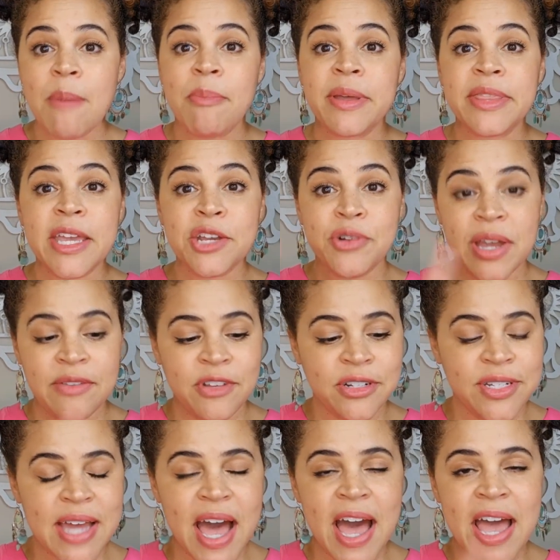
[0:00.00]
but they crave
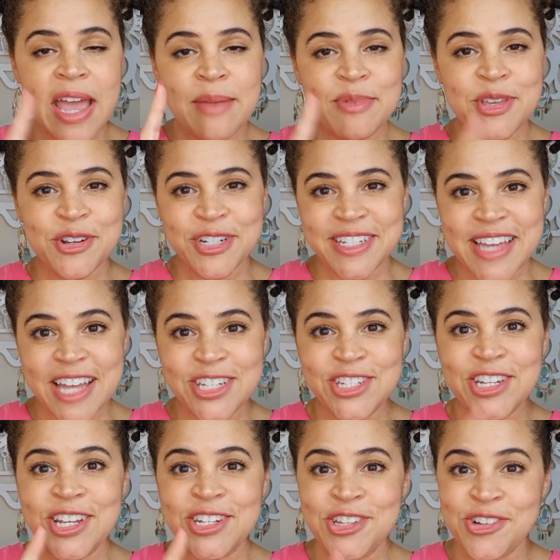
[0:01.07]
your time, your
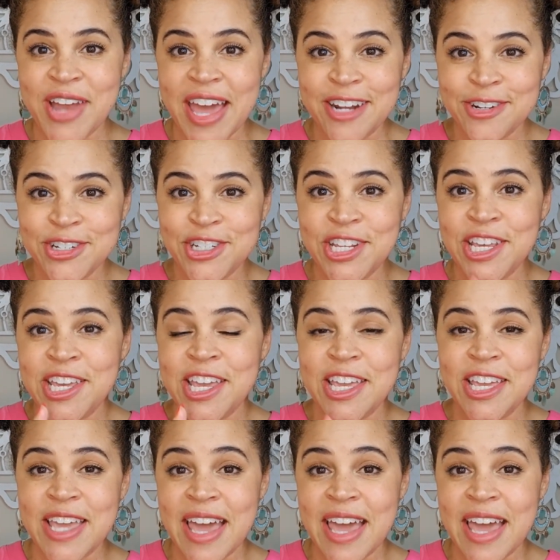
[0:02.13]
attention, your energy,